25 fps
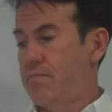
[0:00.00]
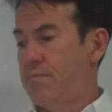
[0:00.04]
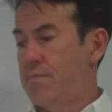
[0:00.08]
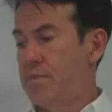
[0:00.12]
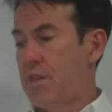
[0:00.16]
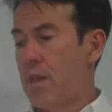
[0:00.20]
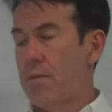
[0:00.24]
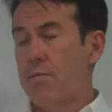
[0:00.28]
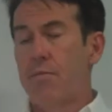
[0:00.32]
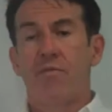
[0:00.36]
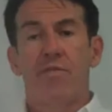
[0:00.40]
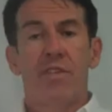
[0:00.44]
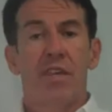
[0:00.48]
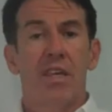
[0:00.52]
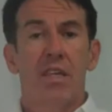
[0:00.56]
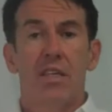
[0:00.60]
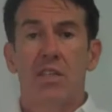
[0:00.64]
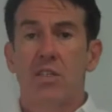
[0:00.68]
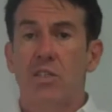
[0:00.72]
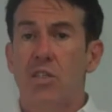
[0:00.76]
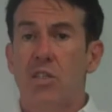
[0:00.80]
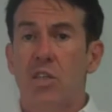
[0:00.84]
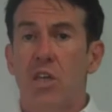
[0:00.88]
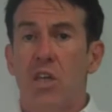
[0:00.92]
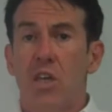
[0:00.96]
some of
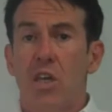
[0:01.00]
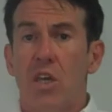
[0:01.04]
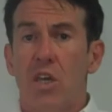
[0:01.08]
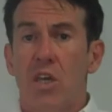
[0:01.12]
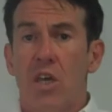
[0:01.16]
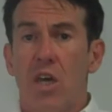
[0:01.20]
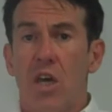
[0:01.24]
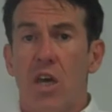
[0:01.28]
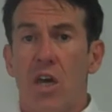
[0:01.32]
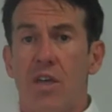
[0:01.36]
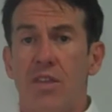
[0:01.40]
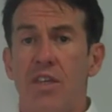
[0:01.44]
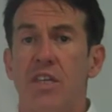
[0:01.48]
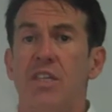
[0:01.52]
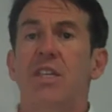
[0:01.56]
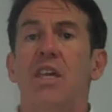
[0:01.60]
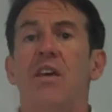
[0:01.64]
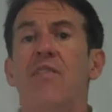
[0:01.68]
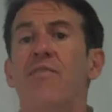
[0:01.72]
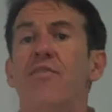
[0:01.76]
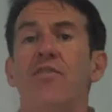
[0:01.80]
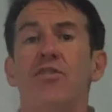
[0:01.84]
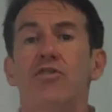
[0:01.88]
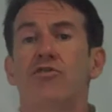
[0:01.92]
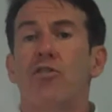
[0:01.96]
these this
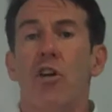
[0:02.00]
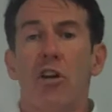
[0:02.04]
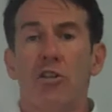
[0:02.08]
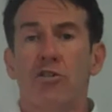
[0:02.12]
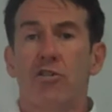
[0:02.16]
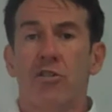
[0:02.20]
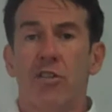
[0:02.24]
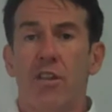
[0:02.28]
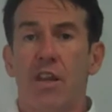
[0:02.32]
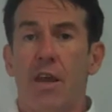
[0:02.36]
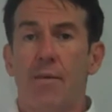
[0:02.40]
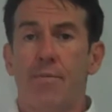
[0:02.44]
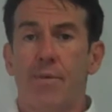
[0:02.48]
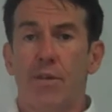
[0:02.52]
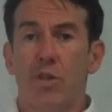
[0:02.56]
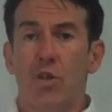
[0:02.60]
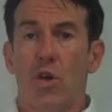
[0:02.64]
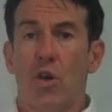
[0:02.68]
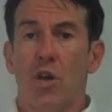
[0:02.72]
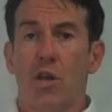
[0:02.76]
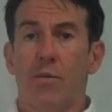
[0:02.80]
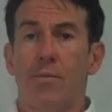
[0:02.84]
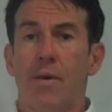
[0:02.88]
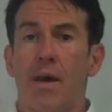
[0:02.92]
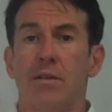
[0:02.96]
infrastructure that I've been
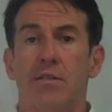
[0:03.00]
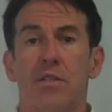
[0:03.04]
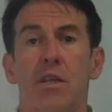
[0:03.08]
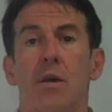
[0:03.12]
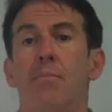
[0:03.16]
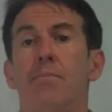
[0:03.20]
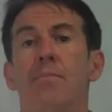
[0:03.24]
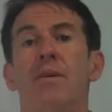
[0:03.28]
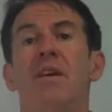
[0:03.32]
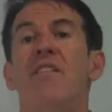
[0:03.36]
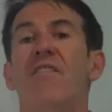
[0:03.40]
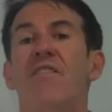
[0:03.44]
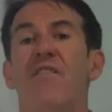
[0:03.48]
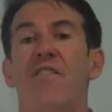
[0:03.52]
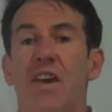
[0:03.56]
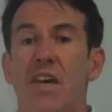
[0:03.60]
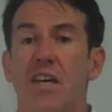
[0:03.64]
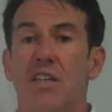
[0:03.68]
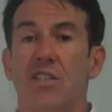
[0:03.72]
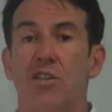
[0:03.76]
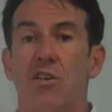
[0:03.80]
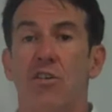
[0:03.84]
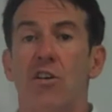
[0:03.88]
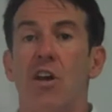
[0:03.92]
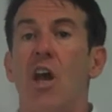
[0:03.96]
talking about to be
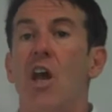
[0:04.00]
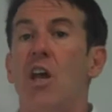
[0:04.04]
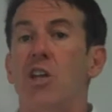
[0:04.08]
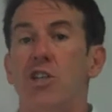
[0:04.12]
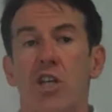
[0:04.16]
faster,